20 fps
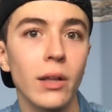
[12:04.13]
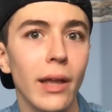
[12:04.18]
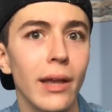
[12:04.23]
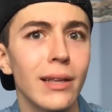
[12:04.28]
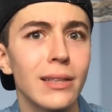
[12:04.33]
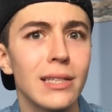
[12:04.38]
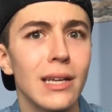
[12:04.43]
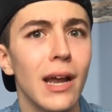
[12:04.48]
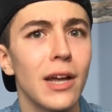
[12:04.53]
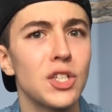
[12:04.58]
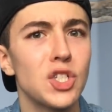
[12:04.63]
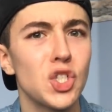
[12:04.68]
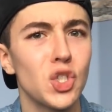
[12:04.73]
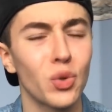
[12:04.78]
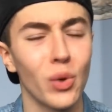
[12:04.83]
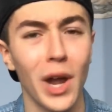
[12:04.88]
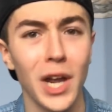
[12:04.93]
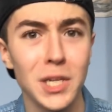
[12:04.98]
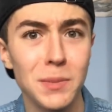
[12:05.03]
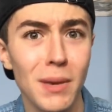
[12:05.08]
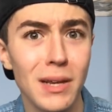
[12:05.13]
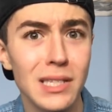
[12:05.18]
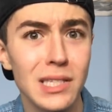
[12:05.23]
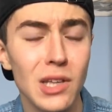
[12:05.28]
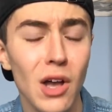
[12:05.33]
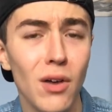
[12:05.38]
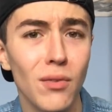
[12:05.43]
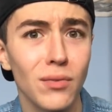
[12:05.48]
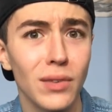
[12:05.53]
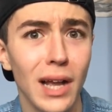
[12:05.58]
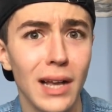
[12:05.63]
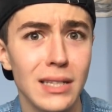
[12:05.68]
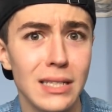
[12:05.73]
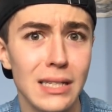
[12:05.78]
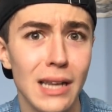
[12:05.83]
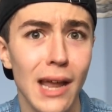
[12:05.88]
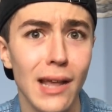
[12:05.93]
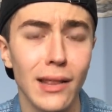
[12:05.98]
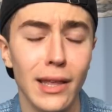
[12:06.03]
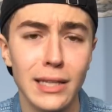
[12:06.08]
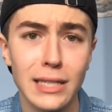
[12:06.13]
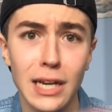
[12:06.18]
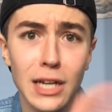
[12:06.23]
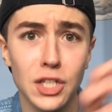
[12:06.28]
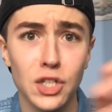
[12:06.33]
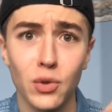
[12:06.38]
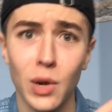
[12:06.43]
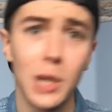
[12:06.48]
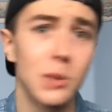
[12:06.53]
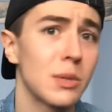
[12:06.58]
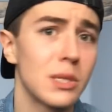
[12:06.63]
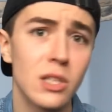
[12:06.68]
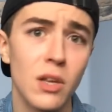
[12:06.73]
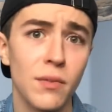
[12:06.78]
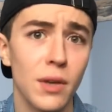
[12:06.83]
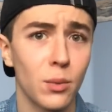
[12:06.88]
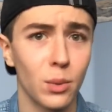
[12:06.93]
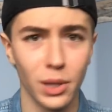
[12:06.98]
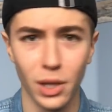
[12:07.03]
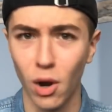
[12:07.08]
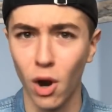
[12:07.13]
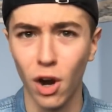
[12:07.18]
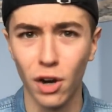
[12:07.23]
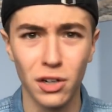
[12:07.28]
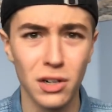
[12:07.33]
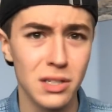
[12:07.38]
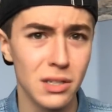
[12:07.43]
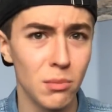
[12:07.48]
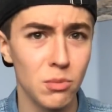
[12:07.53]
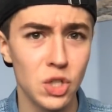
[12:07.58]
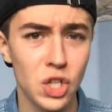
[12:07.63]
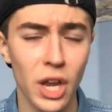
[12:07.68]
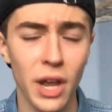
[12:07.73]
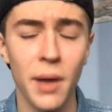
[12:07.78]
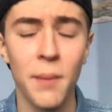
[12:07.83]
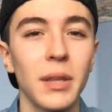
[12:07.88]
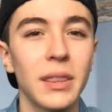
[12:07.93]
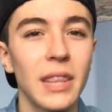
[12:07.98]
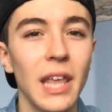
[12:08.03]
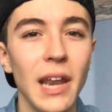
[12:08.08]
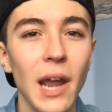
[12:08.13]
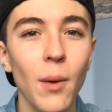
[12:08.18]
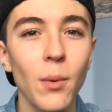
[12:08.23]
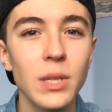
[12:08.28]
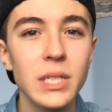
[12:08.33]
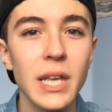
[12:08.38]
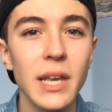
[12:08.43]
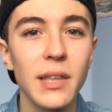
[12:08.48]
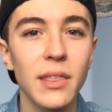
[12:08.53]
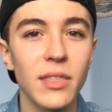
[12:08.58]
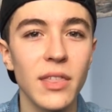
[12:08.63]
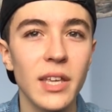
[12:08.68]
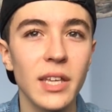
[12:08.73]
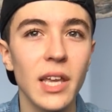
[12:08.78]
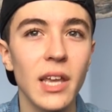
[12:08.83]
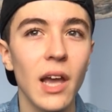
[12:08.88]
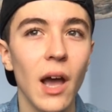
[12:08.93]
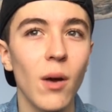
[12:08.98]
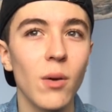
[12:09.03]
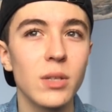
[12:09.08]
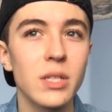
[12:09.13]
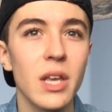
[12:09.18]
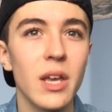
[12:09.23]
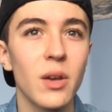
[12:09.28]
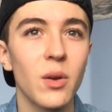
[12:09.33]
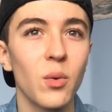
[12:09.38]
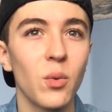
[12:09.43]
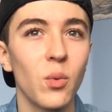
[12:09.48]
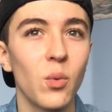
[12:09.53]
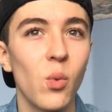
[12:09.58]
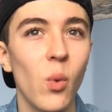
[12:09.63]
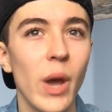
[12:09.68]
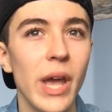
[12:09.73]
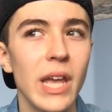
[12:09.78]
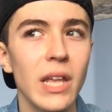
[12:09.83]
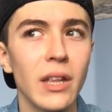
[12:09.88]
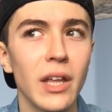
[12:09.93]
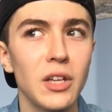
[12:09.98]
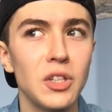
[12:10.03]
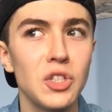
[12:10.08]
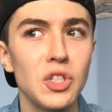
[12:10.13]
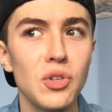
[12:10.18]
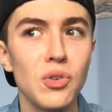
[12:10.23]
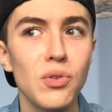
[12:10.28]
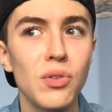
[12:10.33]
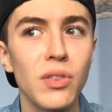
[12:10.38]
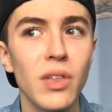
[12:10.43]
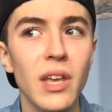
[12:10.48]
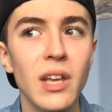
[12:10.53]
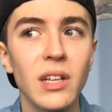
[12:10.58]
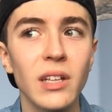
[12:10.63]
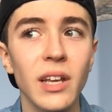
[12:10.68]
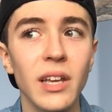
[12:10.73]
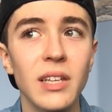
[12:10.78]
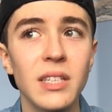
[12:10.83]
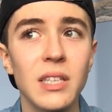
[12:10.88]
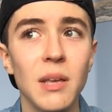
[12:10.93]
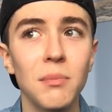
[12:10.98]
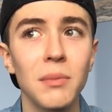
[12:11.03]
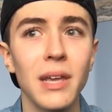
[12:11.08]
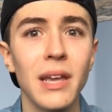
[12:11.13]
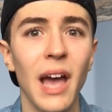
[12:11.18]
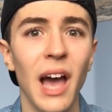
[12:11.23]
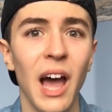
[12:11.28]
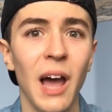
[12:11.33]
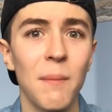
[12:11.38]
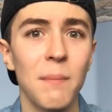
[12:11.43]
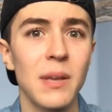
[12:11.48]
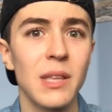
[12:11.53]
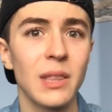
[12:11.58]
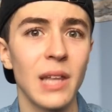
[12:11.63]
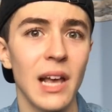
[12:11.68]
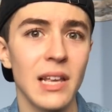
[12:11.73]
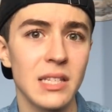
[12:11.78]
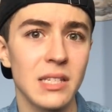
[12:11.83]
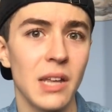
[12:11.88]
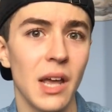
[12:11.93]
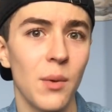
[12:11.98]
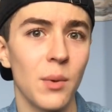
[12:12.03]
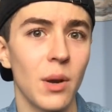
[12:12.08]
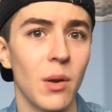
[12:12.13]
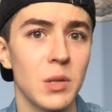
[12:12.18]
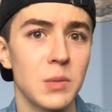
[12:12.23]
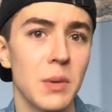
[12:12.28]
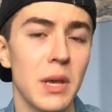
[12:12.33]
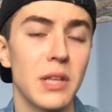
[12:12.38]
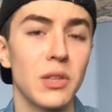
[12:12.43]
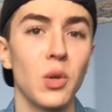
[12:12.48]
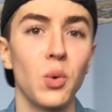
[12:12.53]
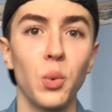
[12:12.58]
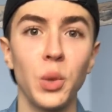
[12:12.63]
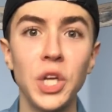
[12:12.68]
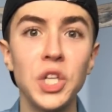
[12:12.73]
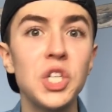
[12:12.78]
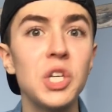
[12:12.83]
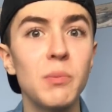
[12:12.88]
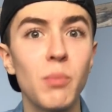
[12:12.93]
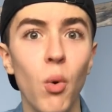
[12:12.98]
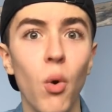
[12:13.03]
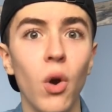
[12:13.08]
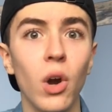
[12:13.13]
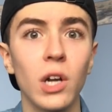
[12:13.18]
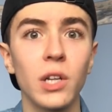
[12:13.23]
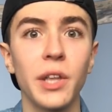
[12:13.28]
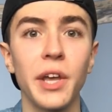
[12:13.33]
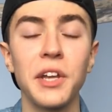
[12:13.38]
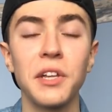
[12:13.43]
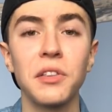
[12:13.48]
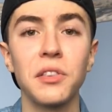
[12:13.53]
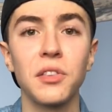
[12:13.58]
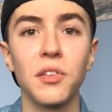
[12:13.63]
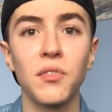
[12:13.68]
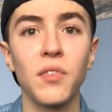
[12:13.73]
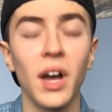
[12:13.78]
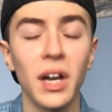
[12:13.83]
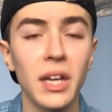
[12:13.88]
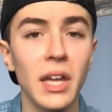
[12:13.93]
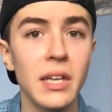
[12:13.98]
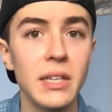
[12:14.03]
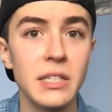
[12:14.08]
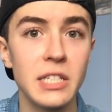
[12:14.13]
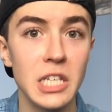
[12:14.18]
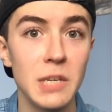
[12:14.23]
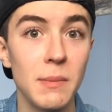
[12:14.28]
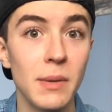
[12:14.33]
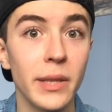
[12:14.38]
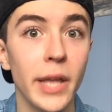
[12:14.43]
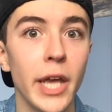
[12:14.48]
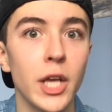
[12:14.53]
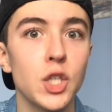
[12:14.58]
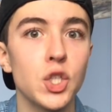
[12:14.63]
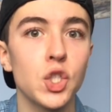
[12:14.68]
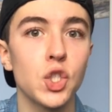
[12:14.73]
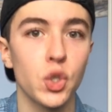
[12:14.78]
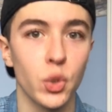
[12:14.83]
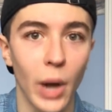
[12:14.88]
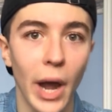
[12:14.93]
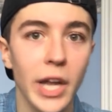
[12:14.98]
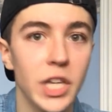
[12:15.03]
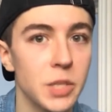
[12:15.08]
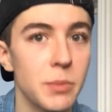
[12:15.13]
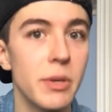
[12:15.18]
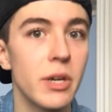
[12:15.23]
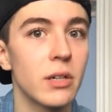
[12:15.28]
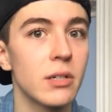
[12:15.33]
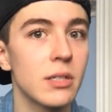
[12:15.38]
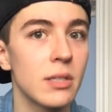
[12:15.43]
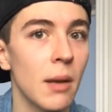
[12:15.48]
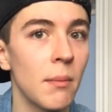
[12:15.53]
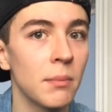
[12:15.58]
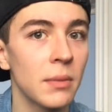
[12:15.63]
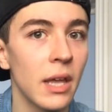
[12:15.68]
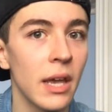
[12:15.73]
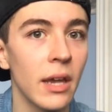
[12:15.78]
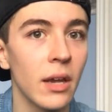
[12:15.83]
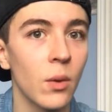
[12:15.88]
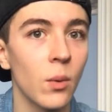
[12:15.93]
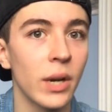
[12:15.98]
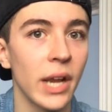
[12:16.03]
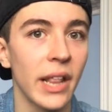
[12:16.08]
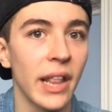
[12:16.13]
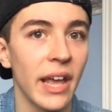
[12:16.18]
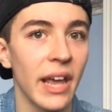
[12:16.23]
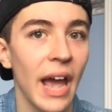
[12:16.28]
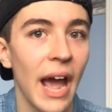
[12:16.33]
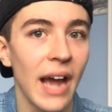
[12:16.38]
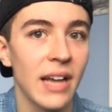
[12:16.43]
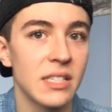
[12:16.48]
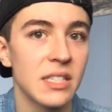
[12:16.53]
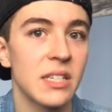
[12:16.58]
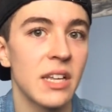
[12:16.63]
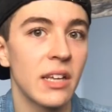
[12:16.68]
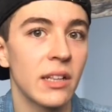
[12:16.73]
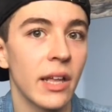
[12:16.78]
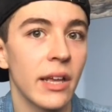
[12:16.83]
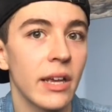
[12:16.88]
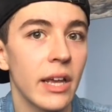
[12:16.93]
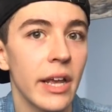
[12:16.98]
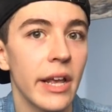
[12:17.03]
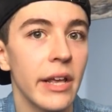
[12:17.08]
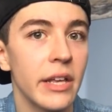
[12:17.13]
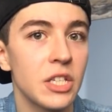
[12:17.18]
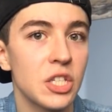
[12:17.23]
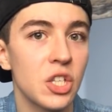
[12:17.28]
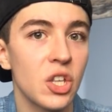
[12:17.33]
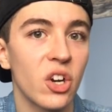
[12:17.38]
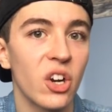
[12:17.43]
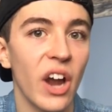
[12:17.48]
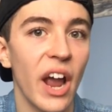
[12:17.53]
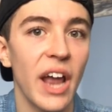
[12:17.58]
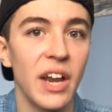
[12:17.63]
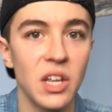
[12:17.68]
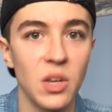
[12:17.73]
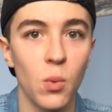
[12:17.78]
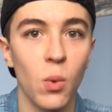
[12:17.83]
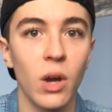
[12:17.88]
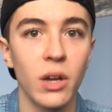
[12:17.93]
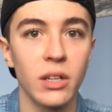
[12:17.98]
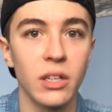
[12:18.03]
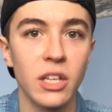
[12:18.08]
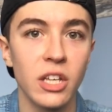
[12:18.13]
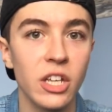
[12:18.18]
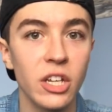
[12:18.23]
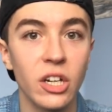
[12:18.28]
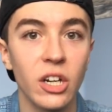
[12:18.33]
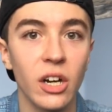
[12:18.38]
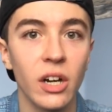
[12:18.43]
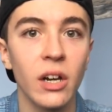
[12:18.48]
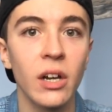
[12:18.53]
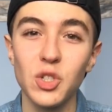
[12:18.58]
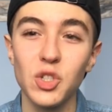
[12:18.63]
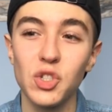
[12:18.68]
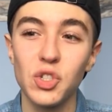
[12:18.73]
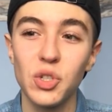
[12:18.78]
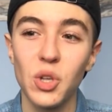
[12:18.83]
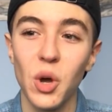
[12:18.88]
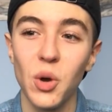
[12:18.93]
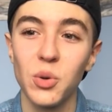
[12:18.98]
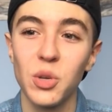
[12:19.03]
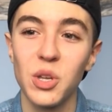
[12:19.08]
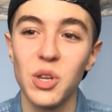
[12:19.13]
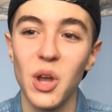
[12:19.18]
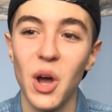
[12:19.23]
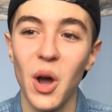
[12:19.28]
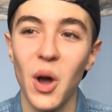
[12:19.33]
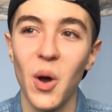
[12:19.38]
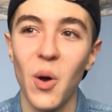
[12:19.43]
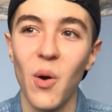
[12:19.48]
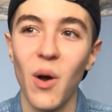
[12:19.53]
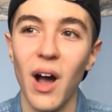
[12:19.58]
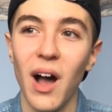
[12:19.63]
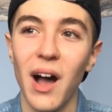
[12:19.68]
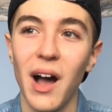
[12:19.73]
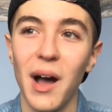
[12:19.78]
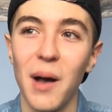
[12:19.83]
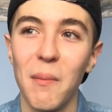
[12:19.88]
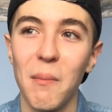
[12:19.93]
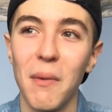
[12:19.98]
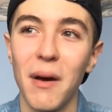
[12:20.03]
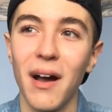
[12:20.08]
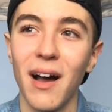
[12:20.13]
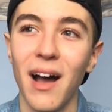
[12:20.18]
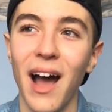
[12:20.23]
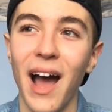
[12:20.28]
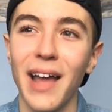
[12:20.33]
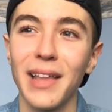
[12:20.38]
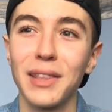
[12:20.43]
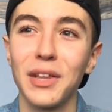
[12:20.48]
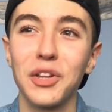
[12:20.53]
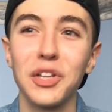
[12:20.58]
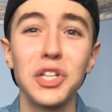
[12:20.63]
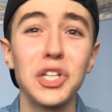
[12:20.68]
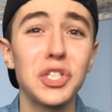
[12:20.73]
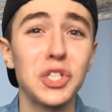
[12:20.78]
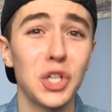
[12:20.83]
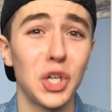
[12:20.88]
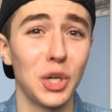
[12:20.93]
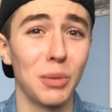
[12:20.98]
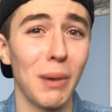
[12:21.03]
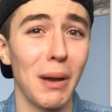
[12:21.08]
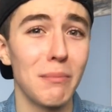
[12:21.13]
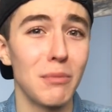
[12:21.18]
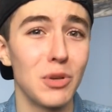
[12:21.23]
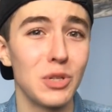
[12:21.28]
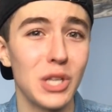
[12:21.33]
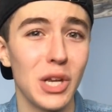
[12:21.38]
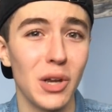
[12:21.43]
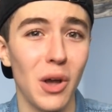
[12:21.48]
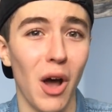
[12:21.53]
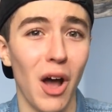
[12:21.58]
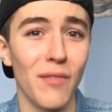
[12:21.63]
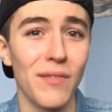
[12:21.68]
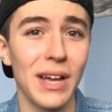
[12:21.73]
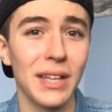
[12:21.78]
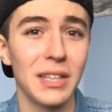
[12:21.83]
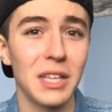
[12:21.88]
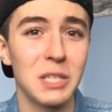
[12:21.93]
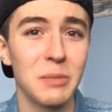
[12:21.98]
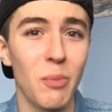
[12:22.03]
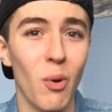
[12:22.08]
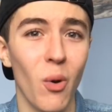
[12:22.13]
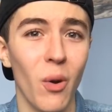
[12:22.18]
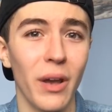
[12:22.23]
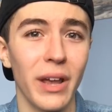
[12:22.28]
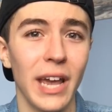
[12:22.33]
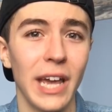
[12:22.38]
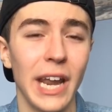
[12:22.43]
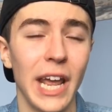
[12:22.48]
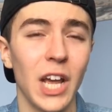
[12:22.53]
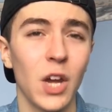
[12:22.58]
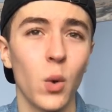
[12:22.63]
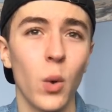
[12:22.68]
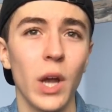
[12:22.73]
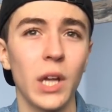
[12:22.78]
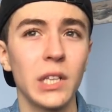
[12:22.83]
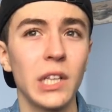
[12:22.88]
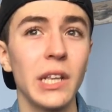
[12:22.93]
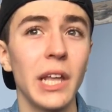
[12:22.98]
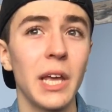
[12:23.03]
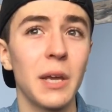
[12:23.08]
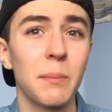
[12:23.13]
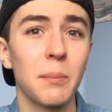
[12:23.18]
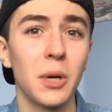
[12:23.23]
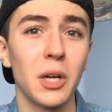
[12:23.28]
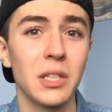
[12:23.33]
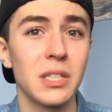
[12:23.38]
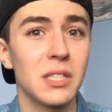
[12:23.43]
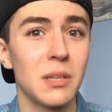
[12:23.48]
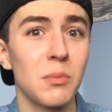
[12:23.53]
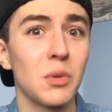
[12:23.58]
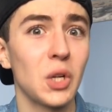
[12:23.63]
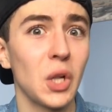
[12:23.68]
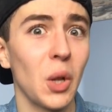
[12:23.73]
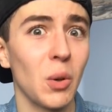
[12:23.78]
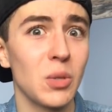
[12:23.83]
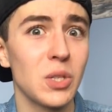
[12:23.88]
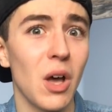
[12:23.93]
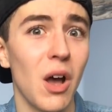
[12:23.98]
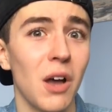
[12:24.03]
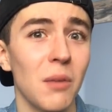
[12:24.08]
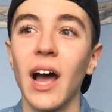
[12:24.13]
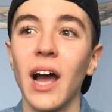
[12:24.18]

Like, did I scratch myself last night? Like, did I scratch myself like really hard or some shit? But then I was like thinking, I was like, wait, like, do you think like something happened last night when I was playing the Ouija board? Like, the fucking demon like scratched me or something when I like asked it, like, is there anyone here? So, you know, I literally just turned my music off at this point and I quickly like put some clothes on.